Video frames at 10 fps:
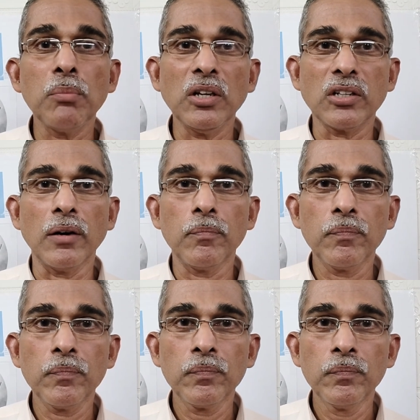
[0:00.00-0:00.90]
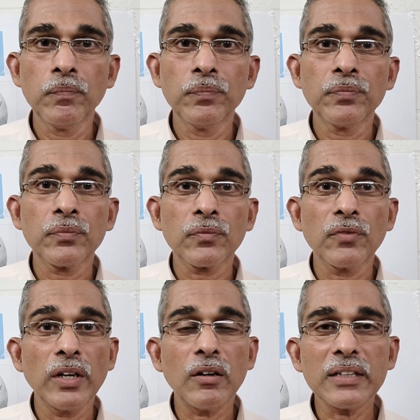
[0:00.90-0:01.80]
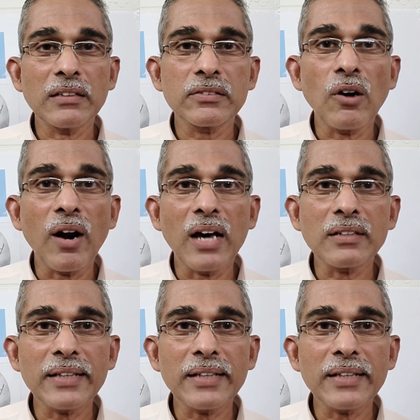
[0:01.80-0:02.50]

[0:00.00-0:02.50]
meter. We know that solar